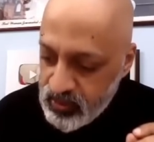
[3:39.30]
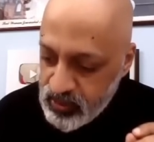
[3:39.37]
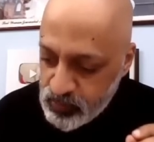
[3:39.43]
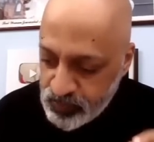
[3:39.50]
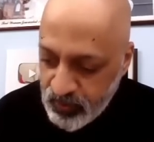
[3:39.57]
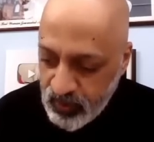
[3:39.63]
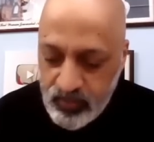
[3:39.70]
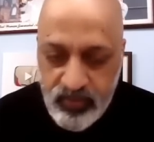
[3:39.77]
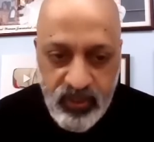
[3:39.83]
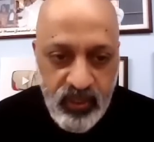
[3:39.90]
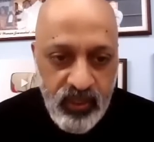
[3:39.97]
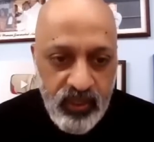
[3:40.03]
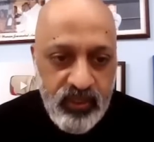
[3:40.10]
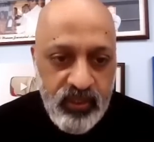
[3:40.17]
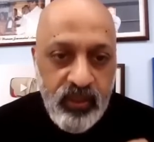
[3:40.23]
sperm
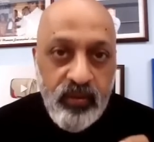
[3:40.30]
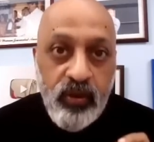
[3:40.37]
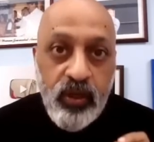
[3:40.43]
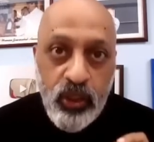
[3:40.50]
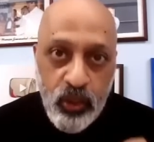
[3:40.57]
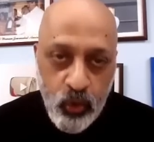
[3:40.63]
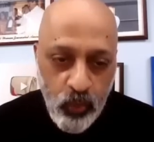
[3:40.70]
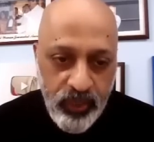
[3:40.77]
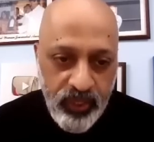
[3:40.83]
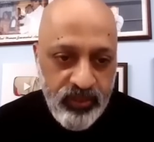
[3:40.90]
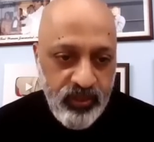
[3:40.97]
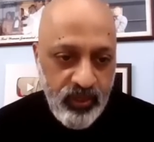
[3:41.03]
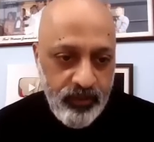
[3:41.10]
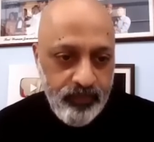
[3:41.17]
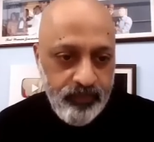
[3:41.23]
duct,
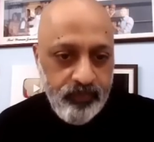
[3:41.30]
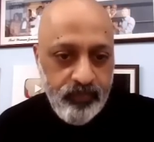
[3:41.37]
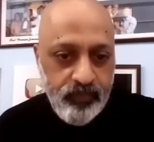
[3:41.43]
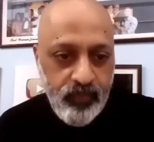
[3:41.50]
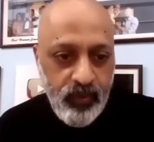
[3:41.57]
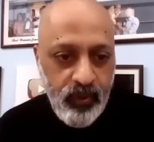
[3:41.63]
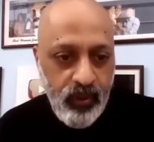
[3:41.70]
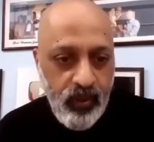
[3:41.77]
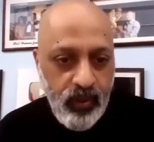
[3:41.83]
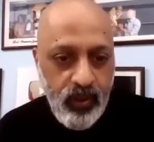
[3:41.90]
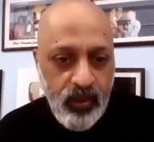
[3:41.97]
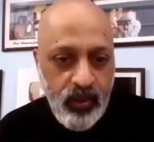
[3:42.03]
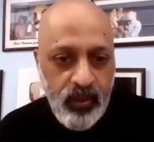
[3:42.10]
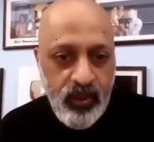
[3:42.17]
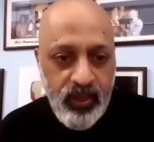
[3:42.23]
urethra.
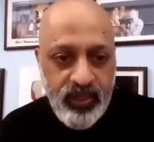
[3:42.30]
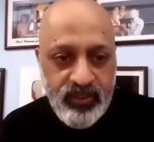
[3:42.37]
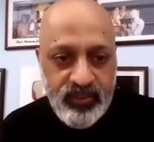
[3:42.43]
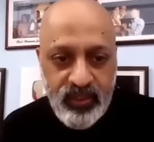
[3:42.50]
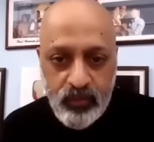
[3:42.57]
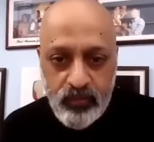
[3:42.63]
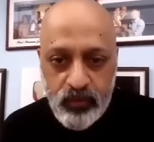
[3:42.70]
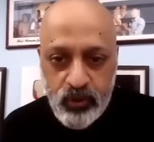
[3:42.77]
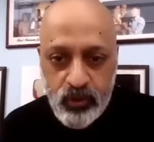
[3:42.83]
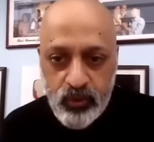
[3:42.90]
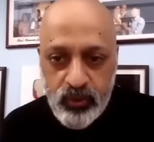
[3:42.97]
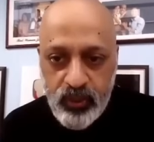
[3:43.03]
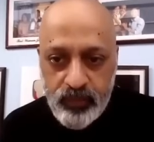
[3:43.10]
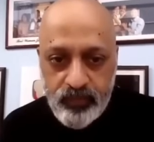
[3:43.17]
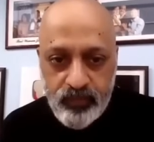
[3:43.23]
Let's come
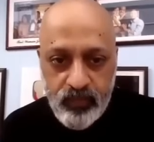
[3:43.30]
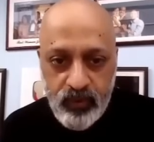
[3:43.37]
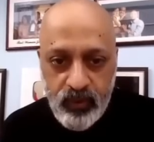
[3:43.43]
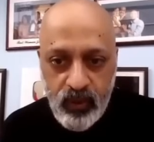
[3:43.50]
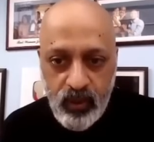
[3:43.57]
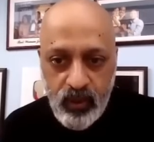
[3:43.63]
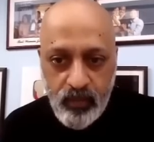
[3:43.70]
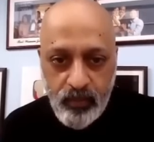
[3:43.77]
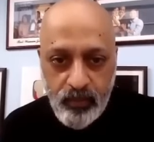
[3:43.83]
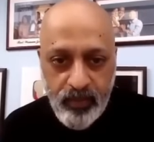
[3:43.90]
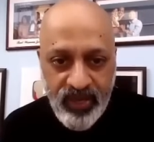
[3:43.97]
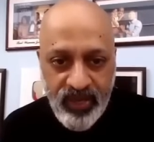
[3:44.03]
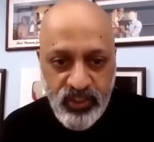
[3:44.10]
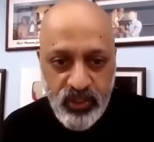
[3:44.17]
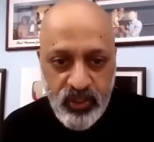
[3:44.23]
to the
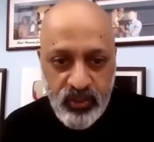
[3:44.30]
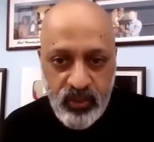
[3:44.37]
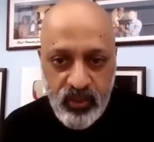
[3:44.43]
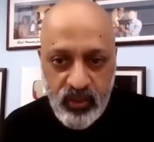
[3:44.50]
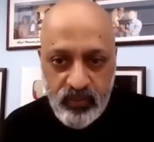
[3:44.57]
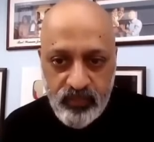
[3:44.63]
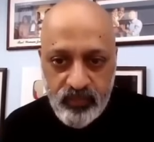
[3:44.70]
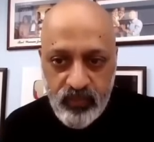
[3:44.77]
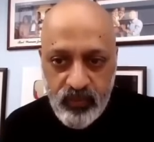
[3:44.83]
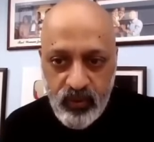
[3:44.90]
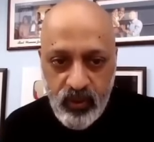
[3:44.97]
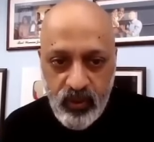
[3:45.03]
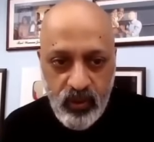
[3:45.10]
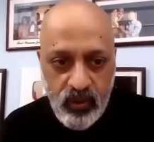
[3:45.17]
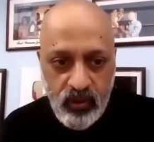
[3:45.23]
matching the
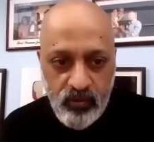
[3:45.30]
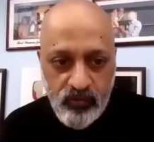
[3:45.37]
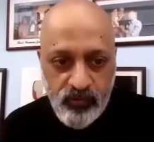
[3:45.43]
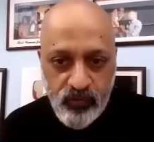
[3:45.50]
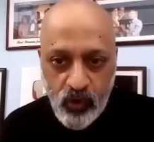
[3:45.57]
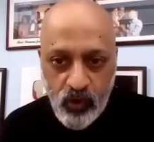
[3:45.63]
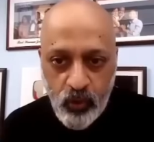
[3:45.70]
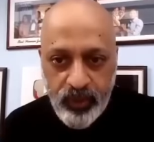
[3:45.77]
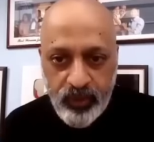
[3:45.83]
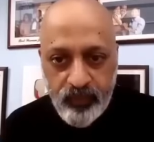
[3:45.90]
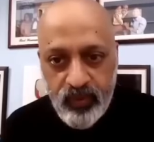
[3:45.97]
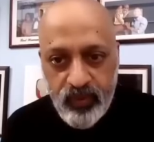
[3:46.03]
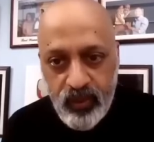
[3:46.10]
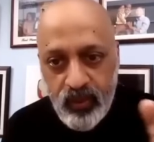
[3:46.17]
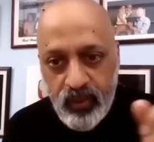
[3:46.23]
following
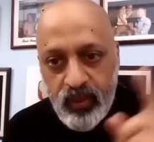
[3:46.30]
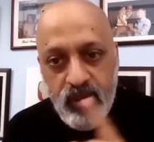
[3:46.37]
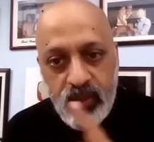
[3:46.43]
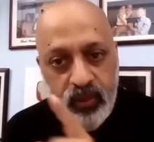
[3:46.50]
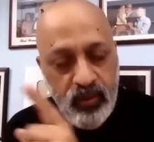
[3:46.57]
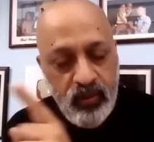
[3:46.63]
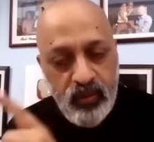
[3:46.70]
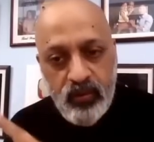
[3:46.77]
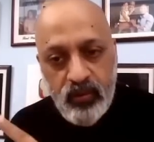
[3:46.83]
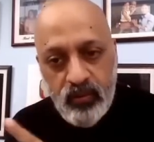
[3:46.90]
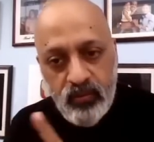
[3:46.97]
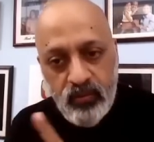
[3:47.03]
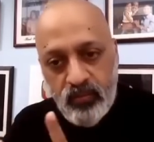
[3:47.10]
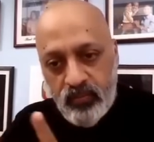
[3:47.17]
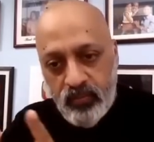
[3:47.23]

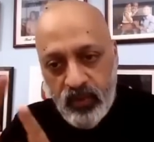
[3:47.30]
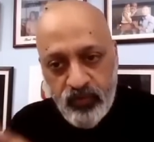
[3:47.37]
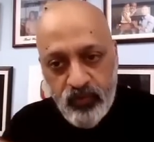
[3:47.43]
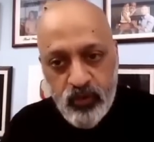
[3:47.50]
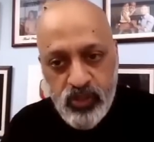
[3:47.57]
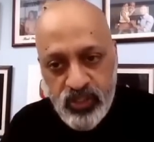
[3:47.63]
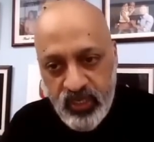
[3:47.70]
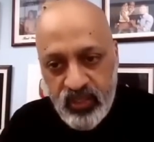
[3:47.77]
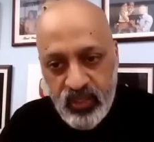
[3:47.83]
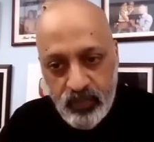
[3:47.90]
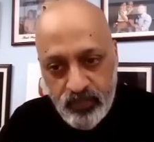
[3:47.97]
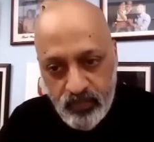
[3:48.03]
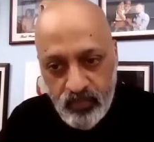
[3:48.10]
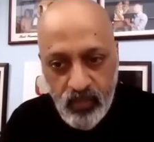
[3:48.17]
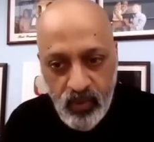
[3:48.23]
if you see
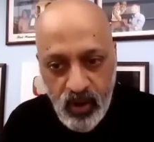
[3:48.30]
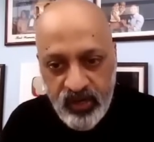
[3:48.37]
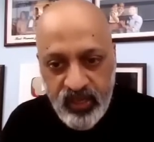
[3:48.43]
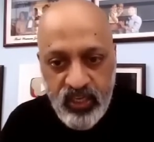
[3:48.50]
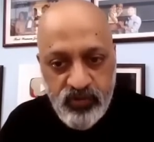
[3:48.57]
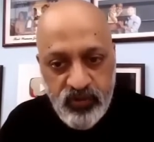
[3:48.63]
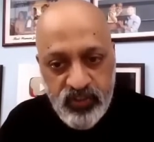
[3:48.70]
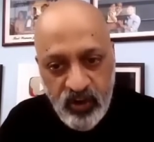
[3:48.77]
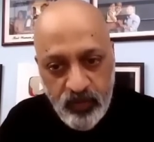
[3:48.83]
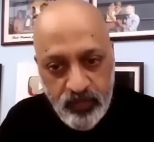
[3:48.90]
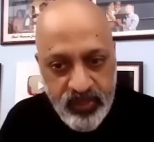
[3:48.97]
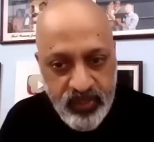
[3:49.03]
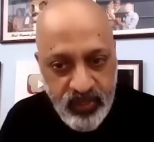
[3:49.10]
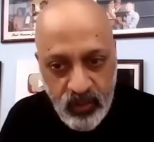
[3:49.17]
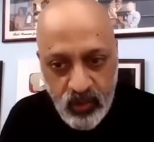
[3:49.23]
the markings which
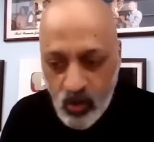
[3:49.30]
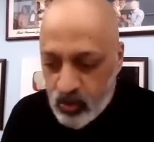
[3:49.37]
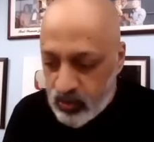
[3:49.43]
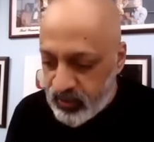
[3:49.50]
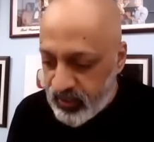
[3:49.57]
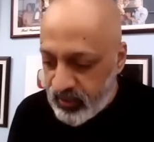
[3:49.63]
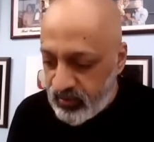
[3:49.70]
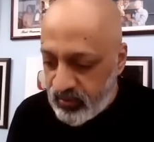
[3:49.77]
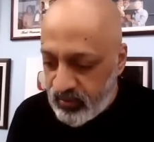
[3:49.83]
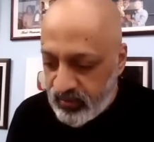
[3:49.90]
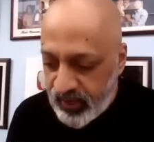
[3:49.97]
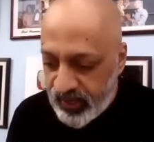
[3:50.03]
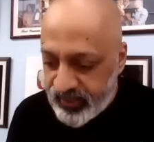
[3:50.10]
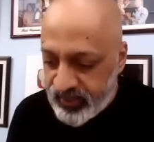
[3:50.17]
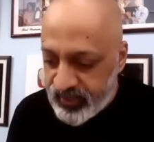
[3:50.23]
have been done on the
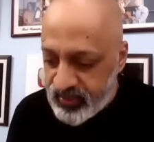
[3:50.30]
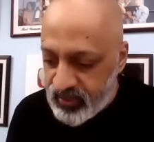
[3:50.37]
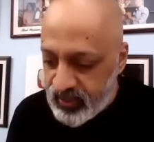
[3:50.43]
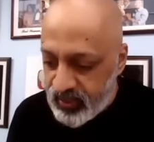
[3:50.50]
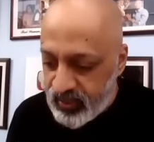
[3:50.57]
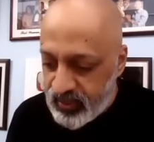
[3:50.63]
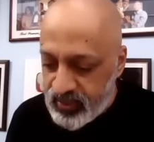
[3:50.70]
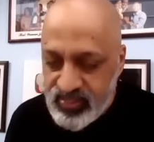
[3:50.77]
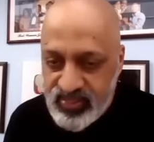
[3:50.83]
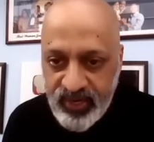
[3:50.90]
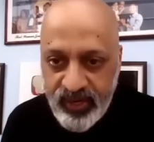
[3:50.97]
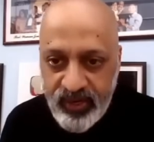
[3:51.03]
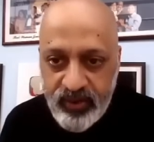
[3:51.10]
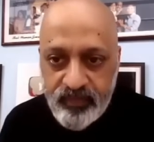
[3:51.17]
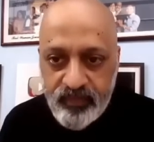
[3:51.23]
right hand uh,
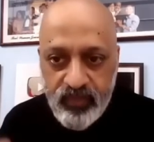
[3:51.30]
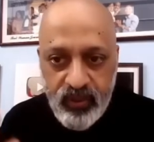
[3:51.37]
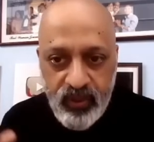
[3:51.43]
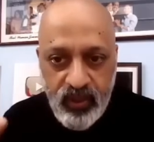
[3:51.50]
side,